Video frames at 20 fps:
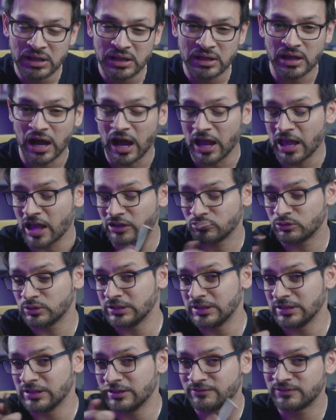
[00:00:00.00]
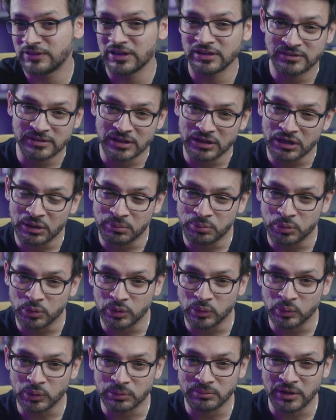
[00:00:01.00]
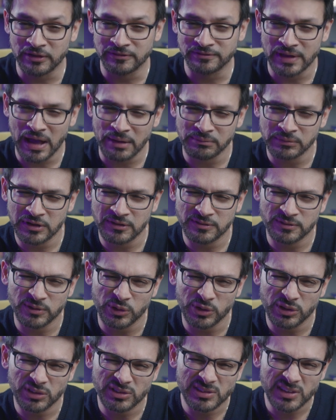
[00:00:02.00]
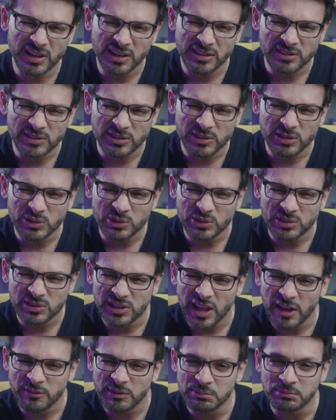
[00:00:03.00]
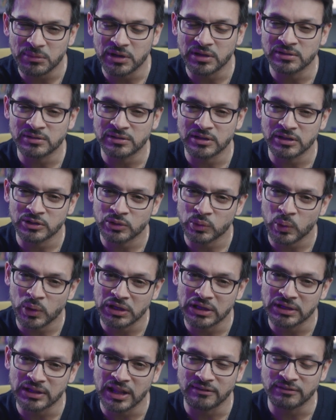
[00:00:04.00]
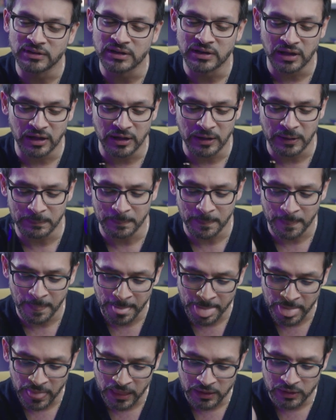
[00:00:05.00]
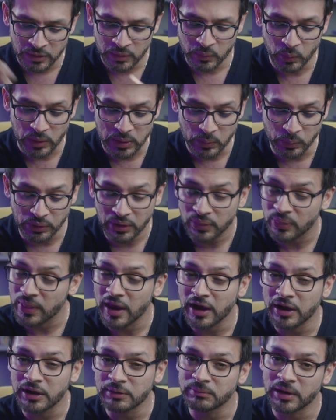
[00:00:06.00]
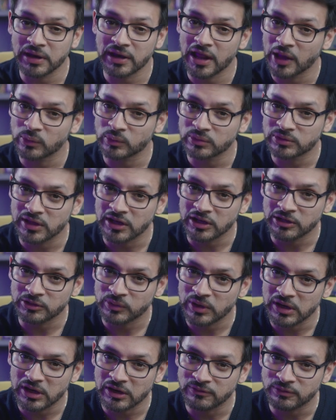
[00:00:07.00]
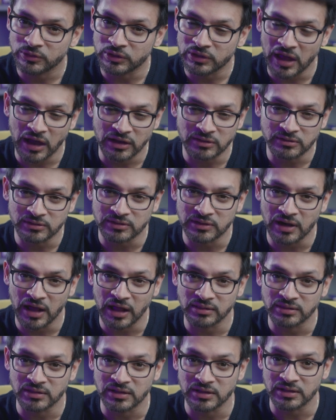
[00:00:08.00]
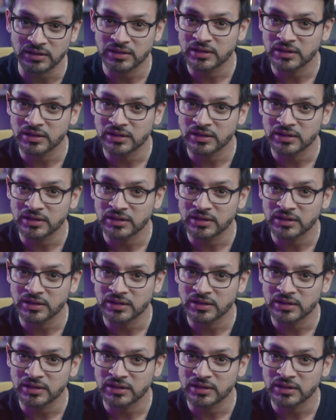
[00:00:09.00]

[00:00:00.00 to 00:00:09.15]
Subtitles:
actually lived in Singapore with my family for 6 to 7 months in 2011. We were there, my dad was getting treated for cancer at the